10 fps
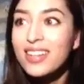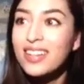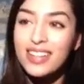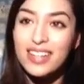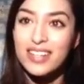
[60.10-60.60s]

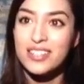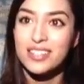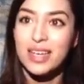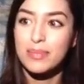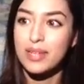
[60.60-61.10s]
then they
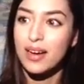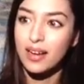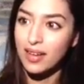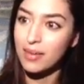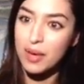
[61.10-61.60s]
just kept
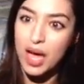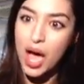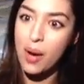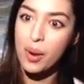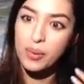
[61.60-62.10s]
talking about
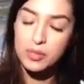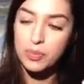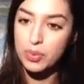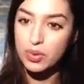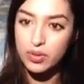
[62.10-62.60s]
how I was
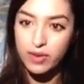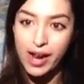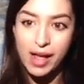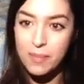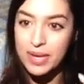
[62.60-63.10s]
born
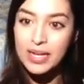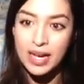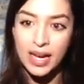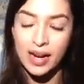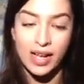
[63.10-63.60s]
right at
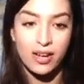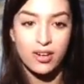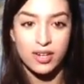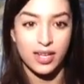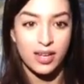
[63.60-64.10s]
midnight and I
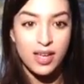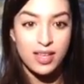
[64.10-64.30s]
couldn't